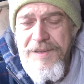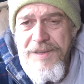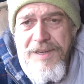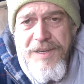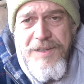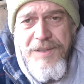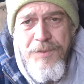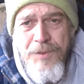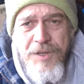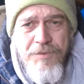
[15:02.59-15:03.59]
yeah, they
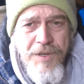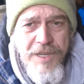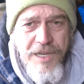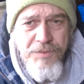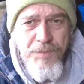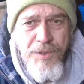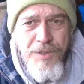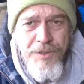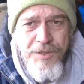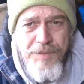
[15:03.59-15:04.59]
want to get rid of gas
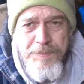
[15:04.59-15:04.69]
boilers.